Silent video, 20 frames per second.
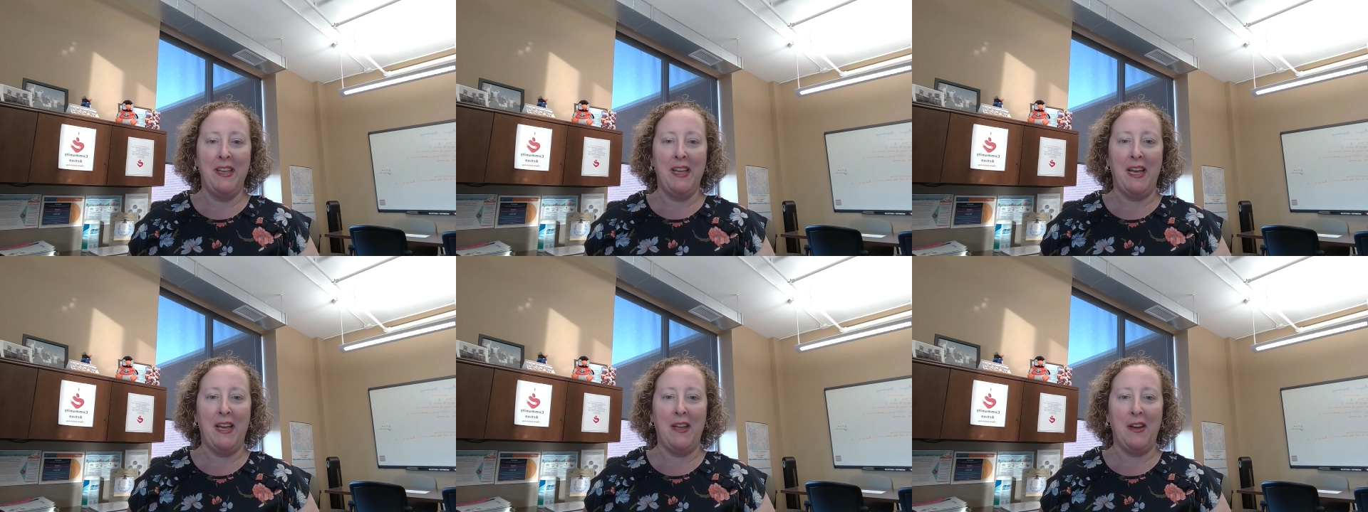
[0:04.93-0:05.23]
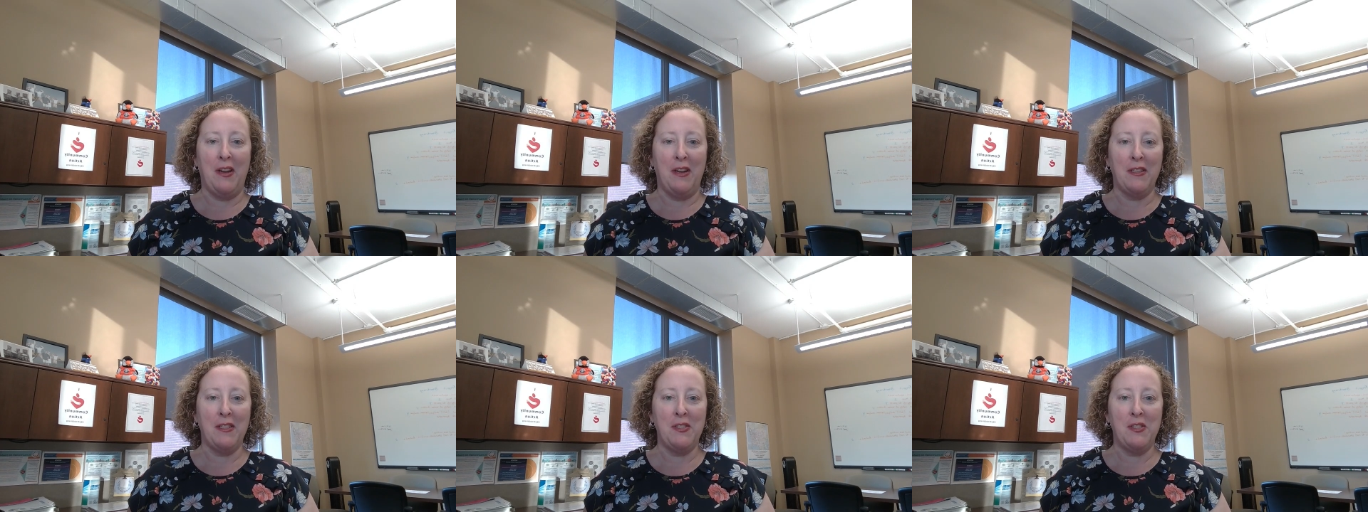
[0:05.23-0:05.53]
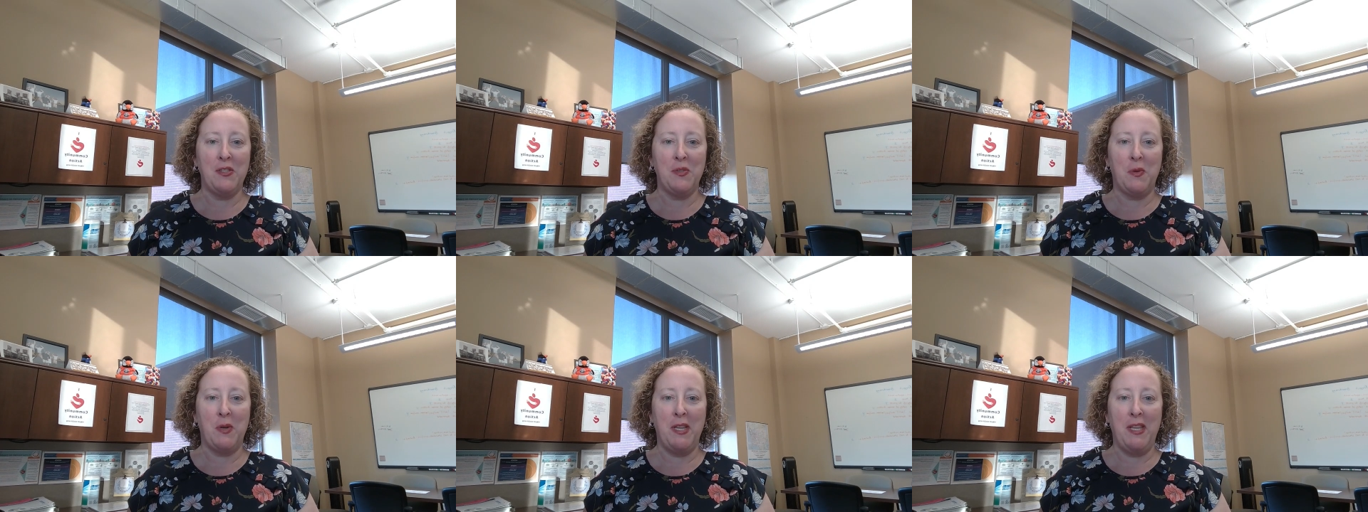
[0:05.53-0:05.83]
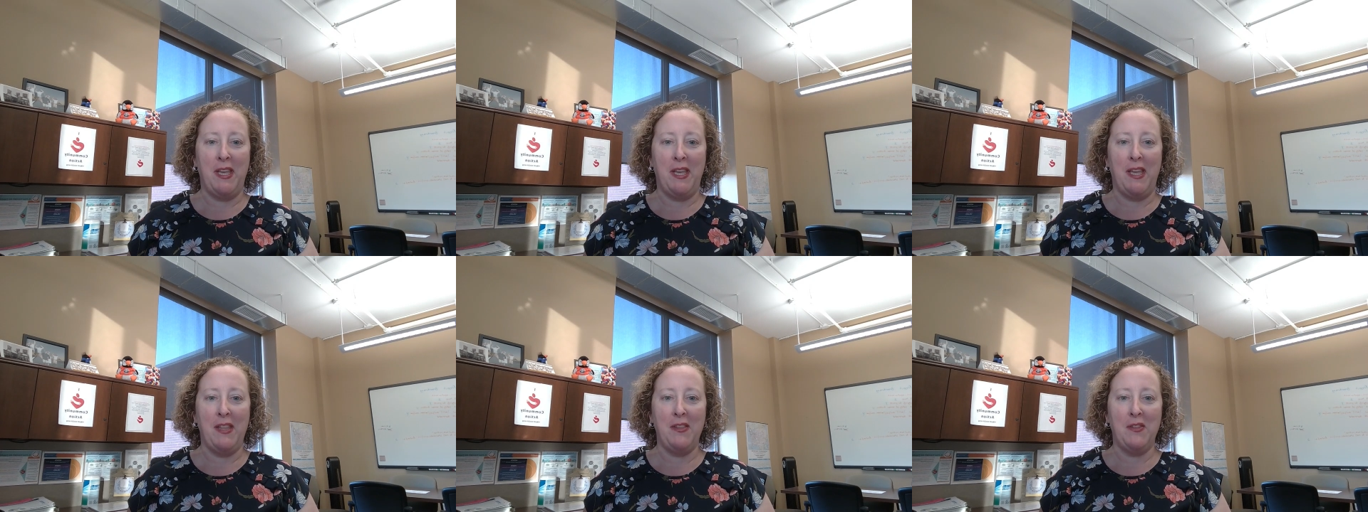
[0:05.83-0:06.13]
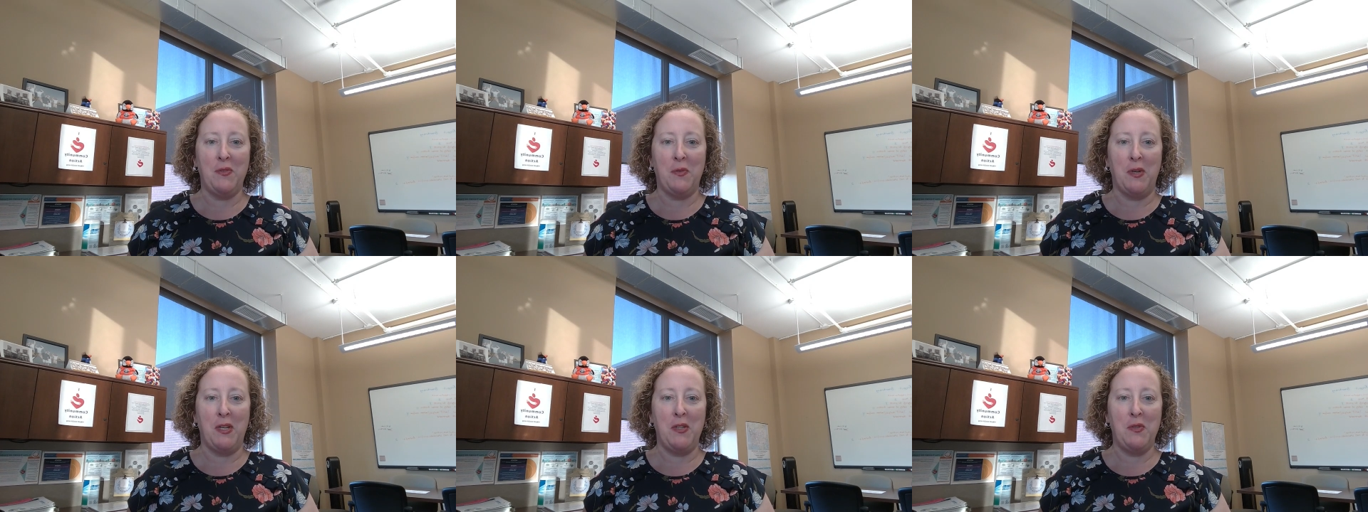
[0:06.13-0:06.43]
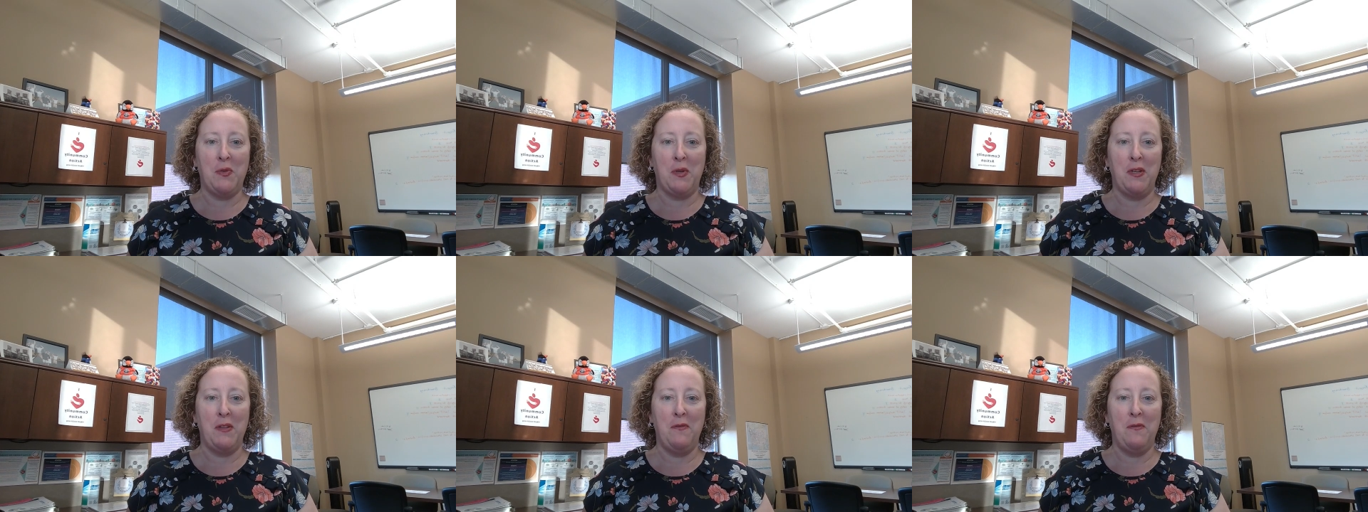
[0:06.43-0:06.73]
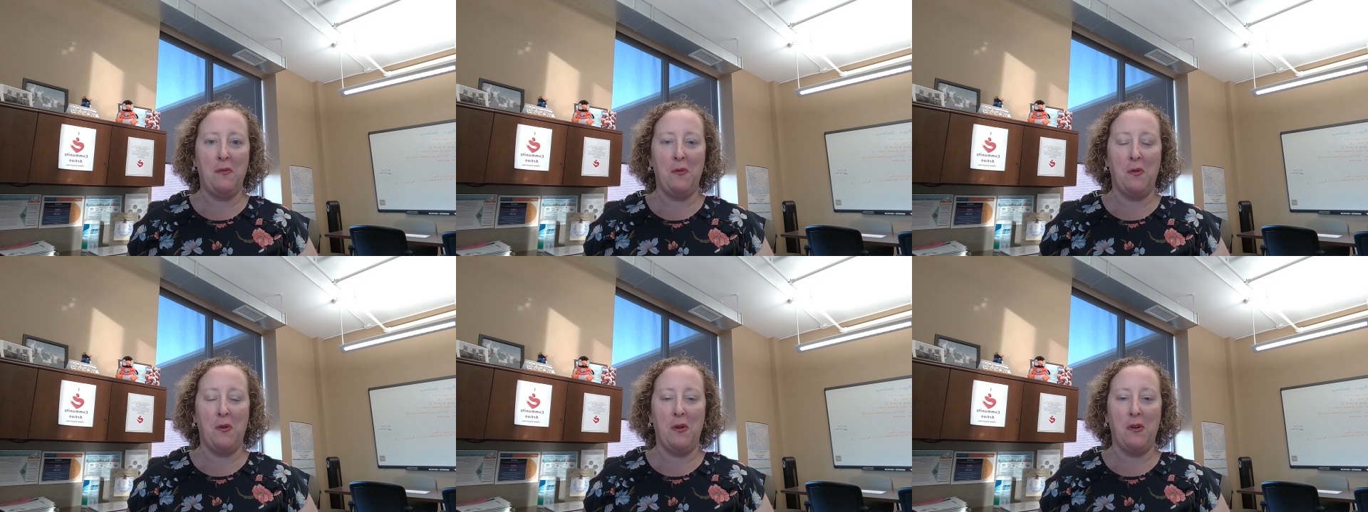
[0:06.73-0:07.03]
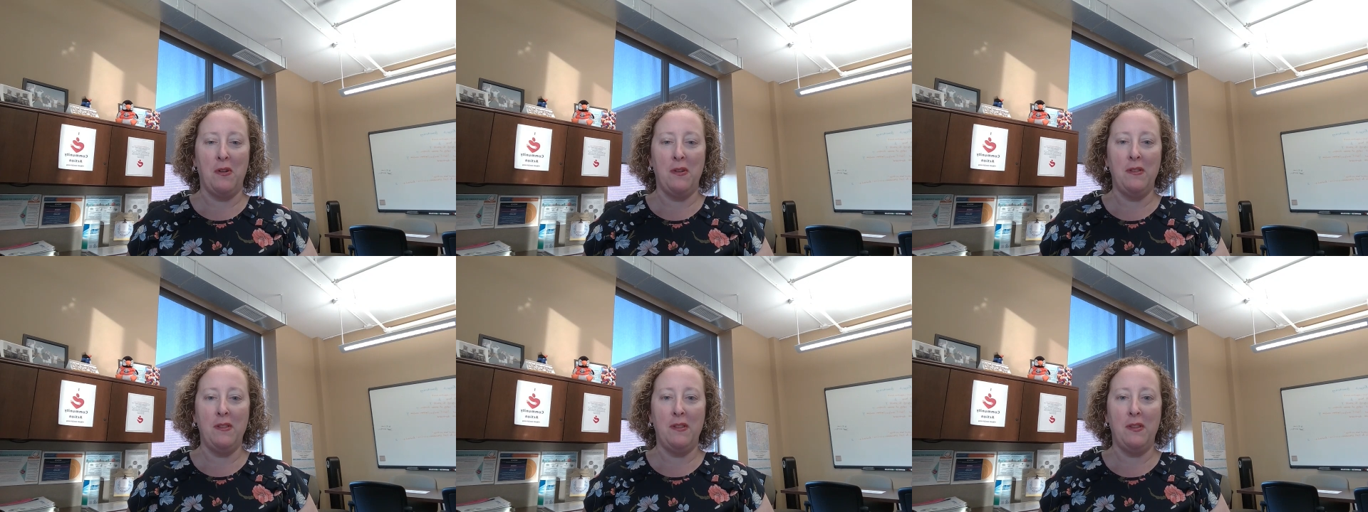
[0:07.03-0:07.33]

On August 28, 2024,